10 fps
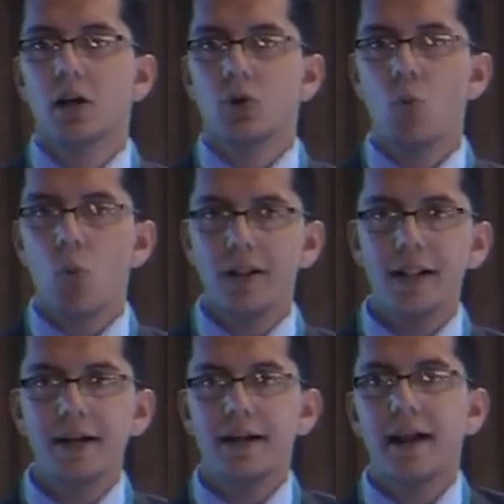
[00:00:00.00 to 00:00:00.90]
to
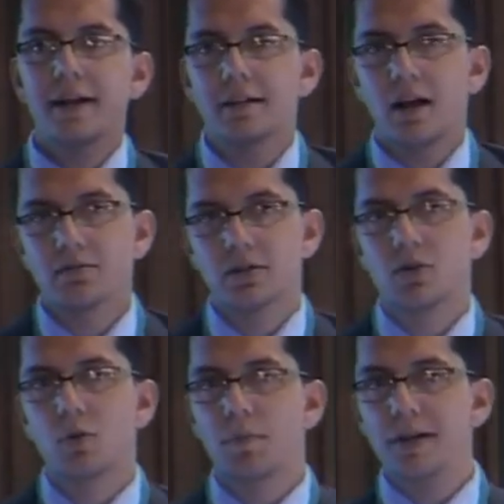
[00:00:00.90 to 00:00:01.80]

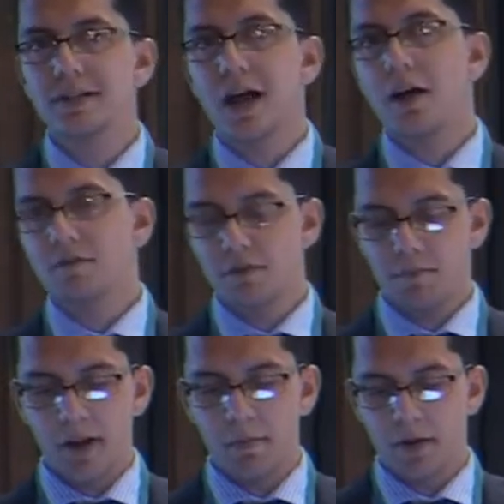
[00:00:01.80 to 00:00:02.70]
1,90,000 rupees after
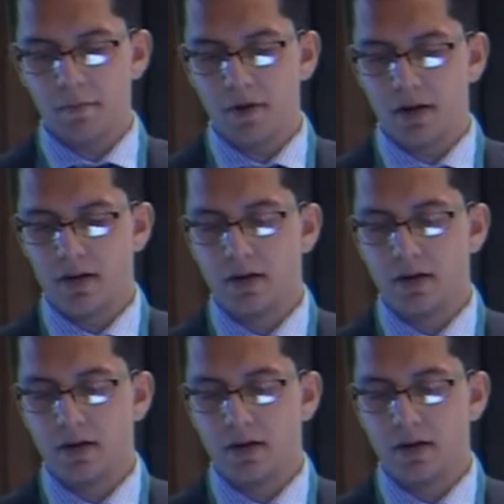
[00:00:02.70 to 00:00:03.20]
payback period.